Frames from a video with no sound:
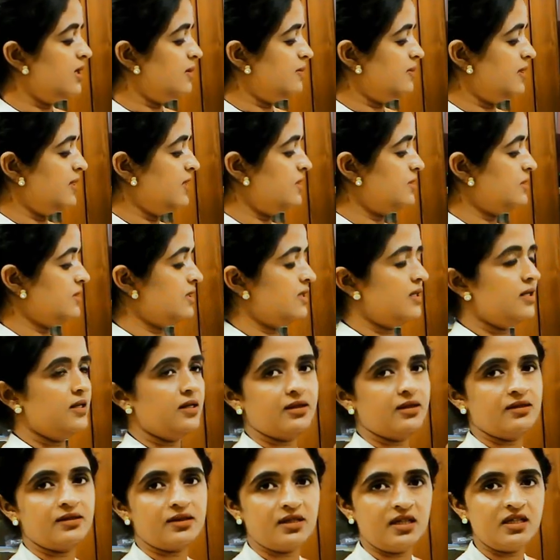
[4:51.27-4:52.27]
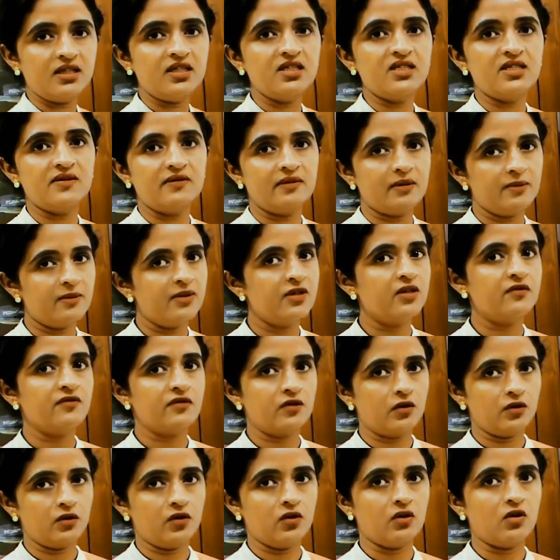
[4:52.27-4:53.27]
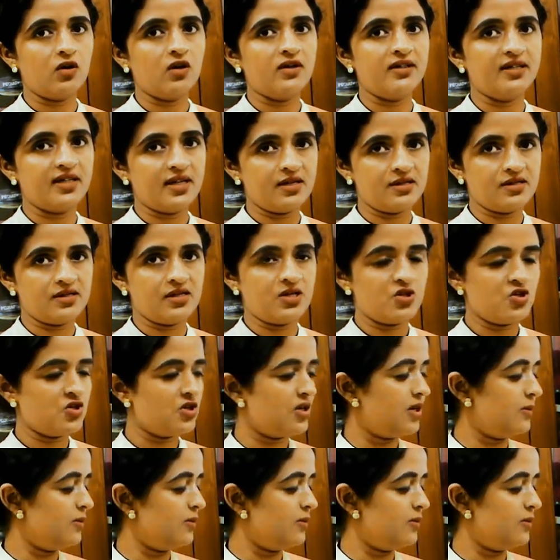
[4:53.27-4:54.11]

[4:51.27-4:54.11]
Please see the development of notochord, that session.